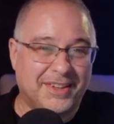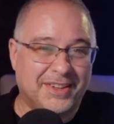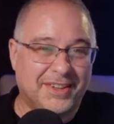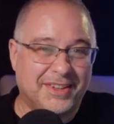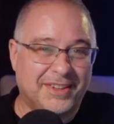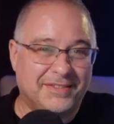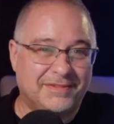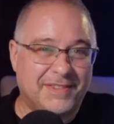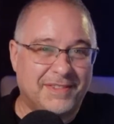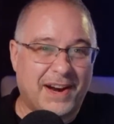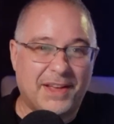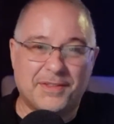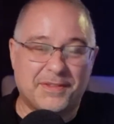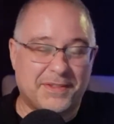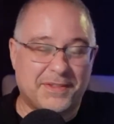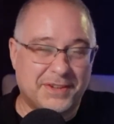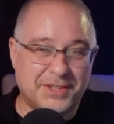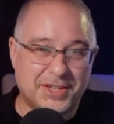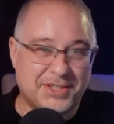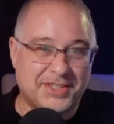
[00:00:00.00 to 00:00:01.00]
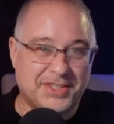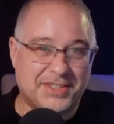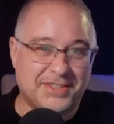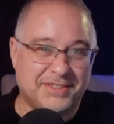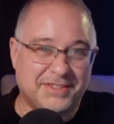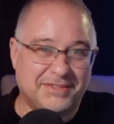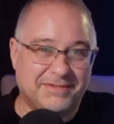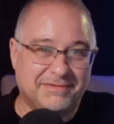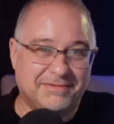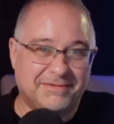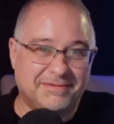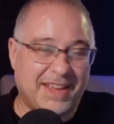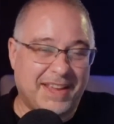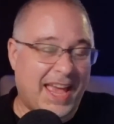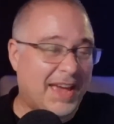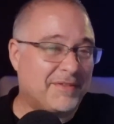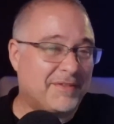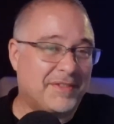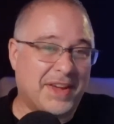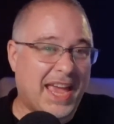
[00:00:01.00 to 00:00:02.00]
rather than just
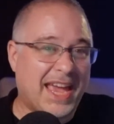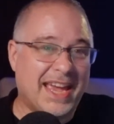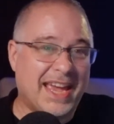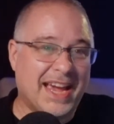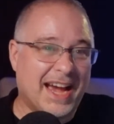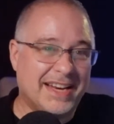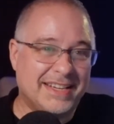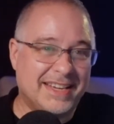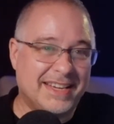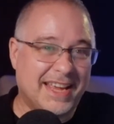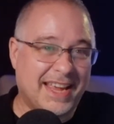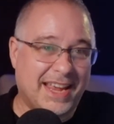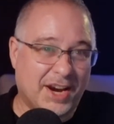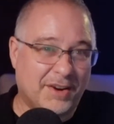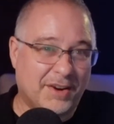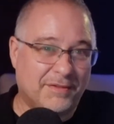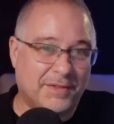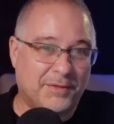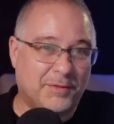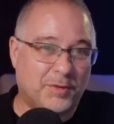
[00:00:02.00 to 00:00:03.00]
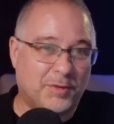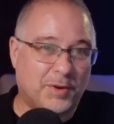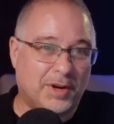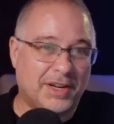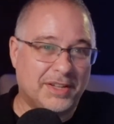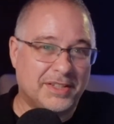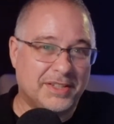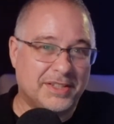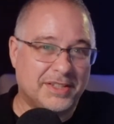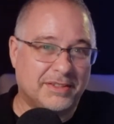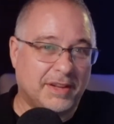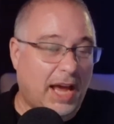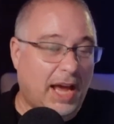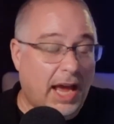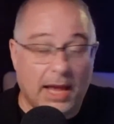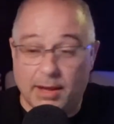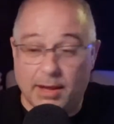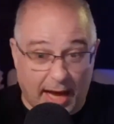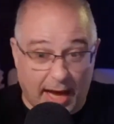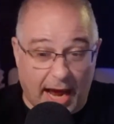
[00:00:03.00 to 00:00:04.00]
having AI take care of it for us.
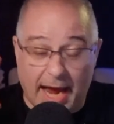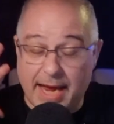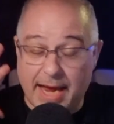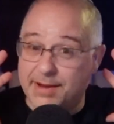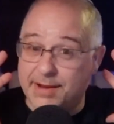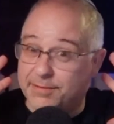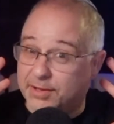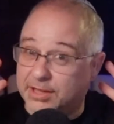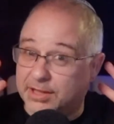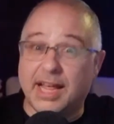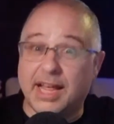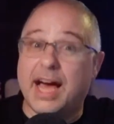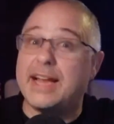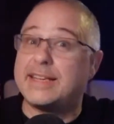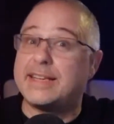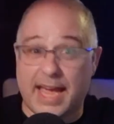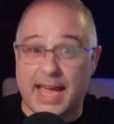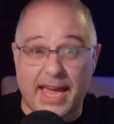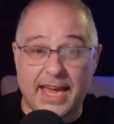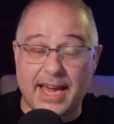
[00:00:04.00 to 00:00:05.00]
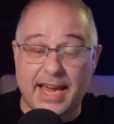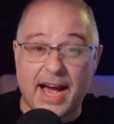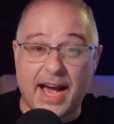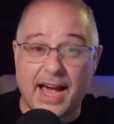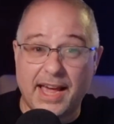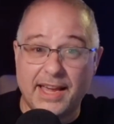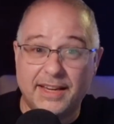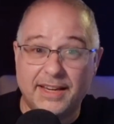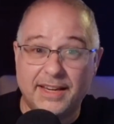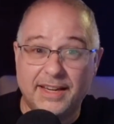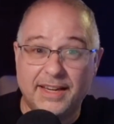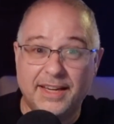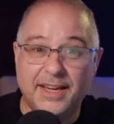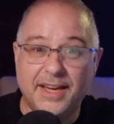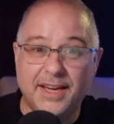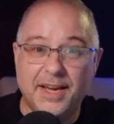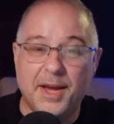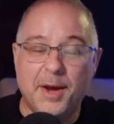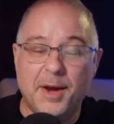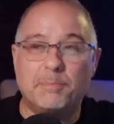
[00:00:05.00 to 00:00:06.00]
I give a lot to AI,
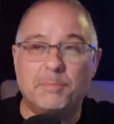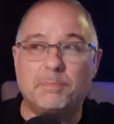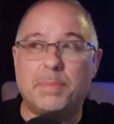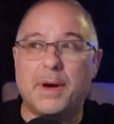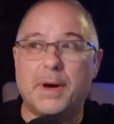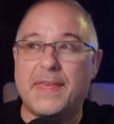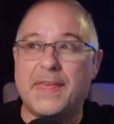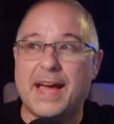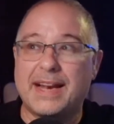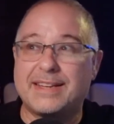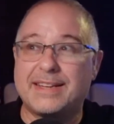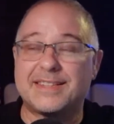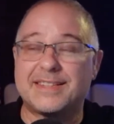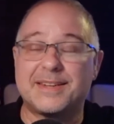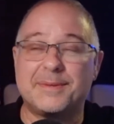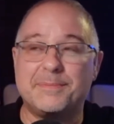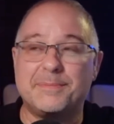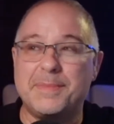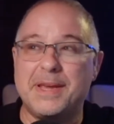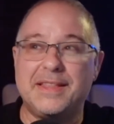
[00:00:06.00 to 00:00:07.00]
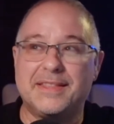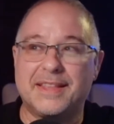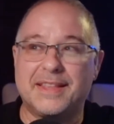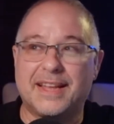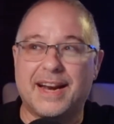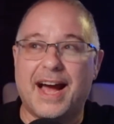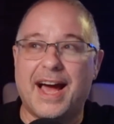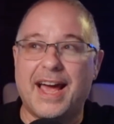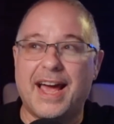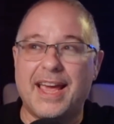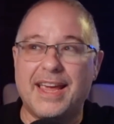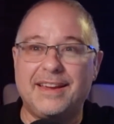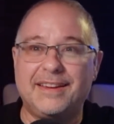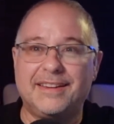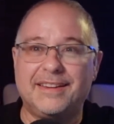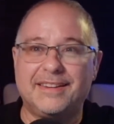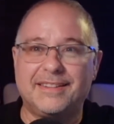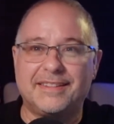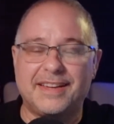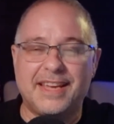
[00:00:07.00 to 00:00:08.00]
but that doesn't mean that I
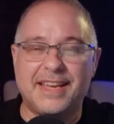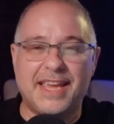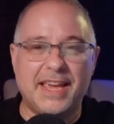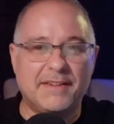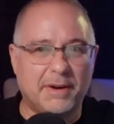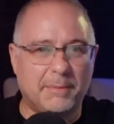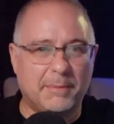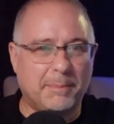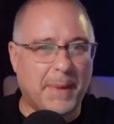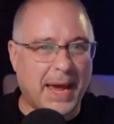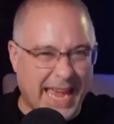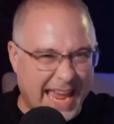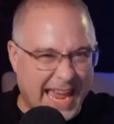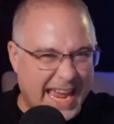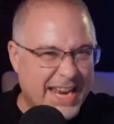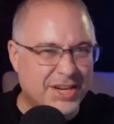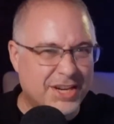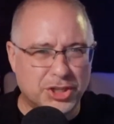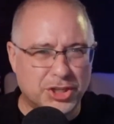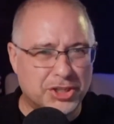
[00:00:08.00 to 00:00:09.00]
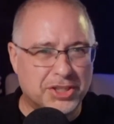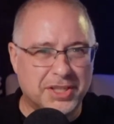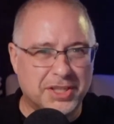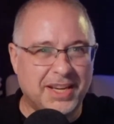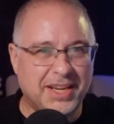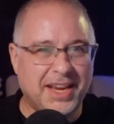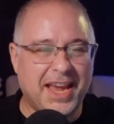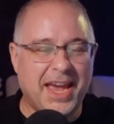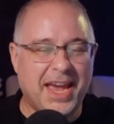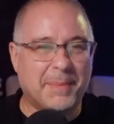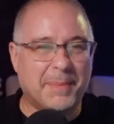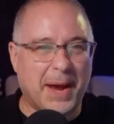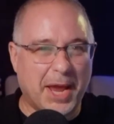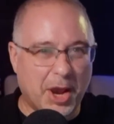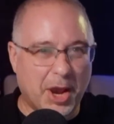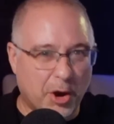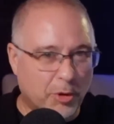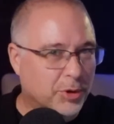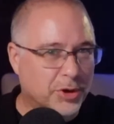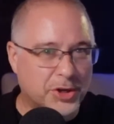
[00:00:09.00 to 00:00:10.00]
give up my agency and my
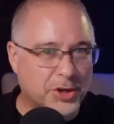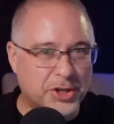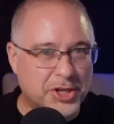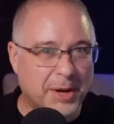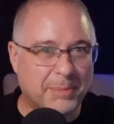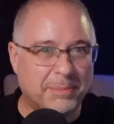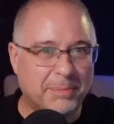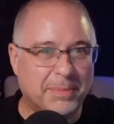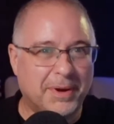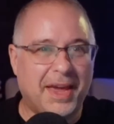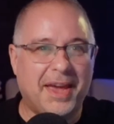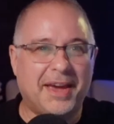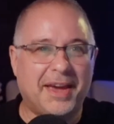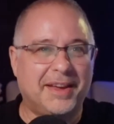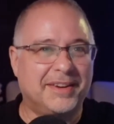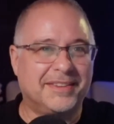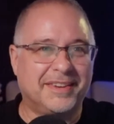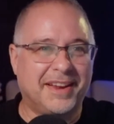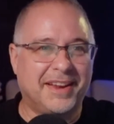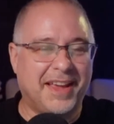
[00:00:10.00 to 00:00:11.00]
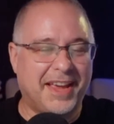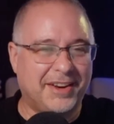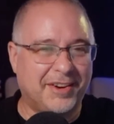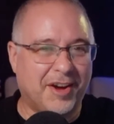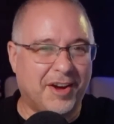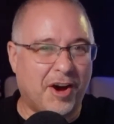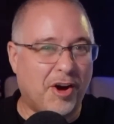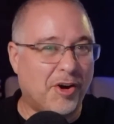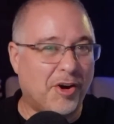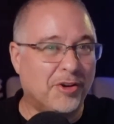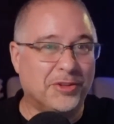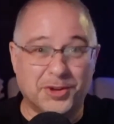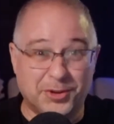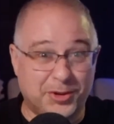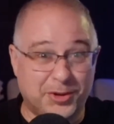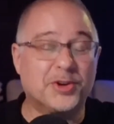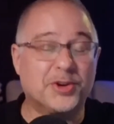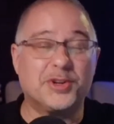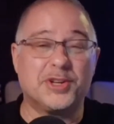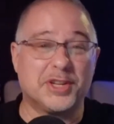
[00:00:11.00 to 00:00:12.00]
ownership and all the
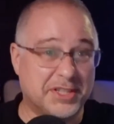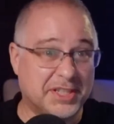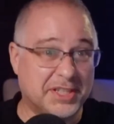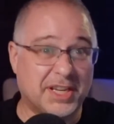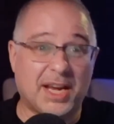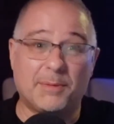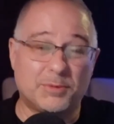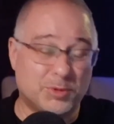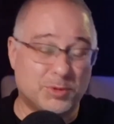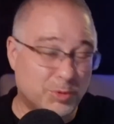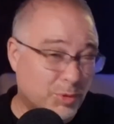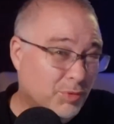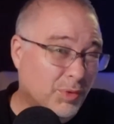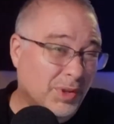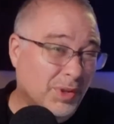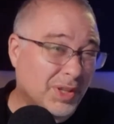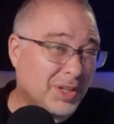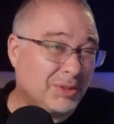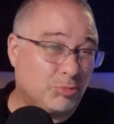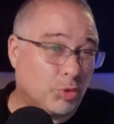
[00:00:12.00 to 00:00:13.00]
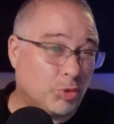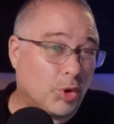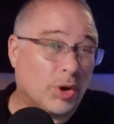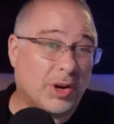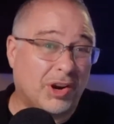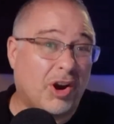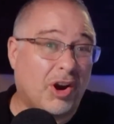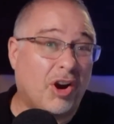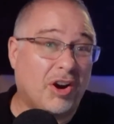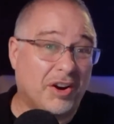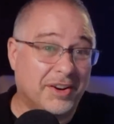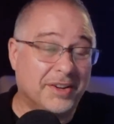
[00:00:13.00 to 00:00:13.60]
goodness that comes with really working hard.